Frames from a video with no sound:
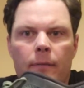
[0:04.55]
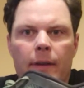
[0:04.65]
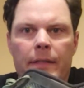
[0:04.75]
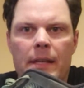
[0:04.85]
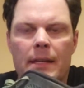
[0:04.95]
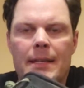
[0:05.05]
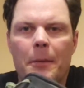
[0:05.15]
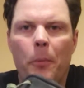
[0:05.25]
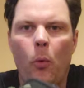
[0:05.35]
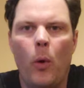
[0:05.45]
Got the
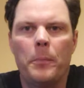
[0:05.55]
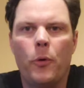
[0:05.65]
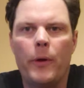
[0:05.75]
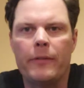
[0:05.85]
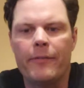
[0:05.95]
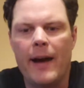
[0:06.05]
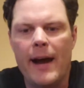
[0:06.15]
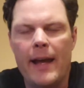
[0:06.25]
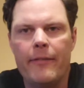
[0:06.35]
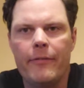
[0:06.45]
Timp
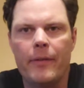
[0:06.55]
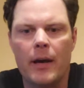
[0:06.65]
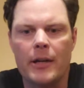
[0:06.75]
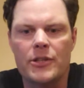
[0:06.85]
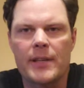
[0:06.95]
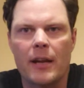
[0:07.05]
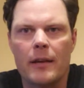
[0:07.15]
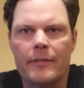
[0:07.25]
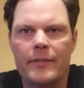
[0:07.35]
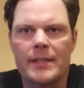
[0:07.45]
1.5. Just got
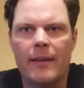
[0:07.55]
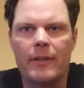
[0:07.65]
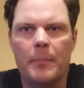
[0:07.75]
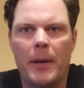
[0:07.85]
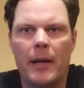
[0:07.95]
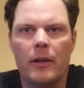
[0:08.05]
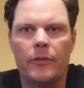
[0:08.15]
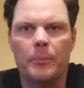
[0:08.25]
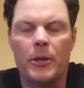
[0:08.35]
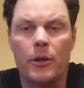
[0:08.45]
off of a 70-mile
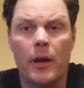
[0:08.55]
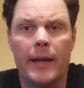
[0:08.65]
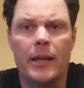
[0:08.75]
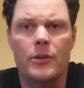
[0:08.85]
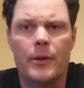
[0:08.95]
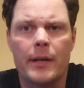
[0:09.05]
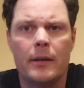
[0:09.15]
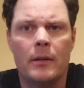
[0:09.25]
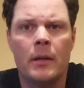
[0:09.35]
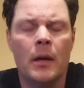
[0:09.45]
Superior hiking
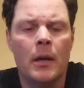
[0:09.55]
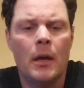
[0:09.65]
trail